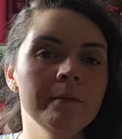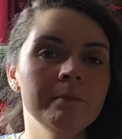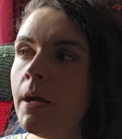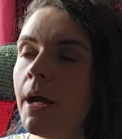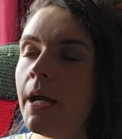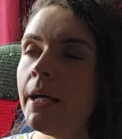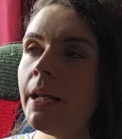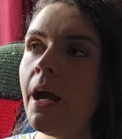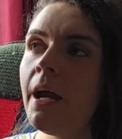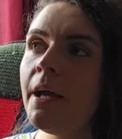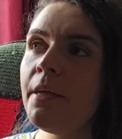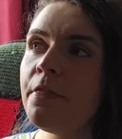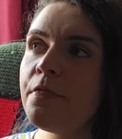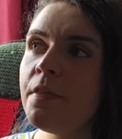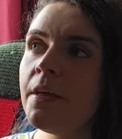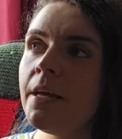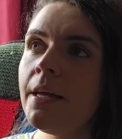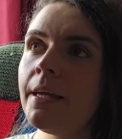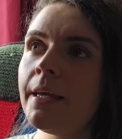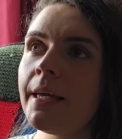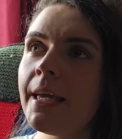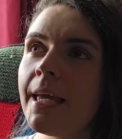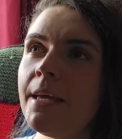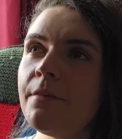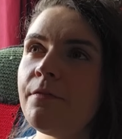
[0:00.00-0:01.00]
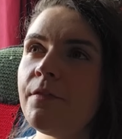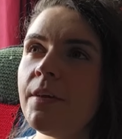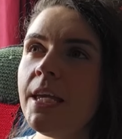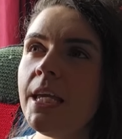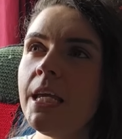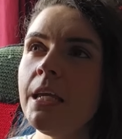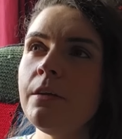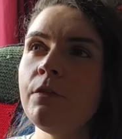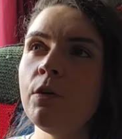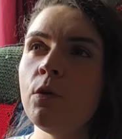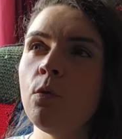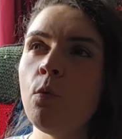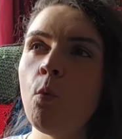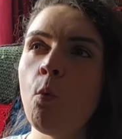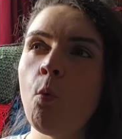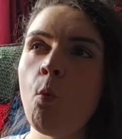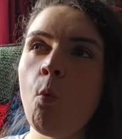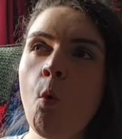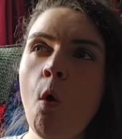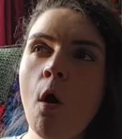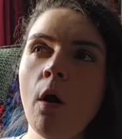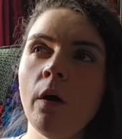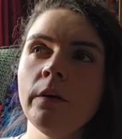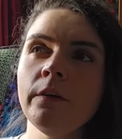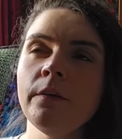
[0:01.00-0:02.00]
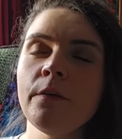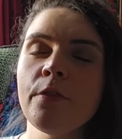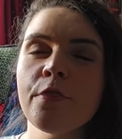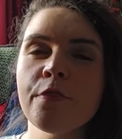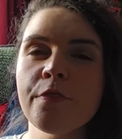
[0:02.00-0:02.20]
And I think if even one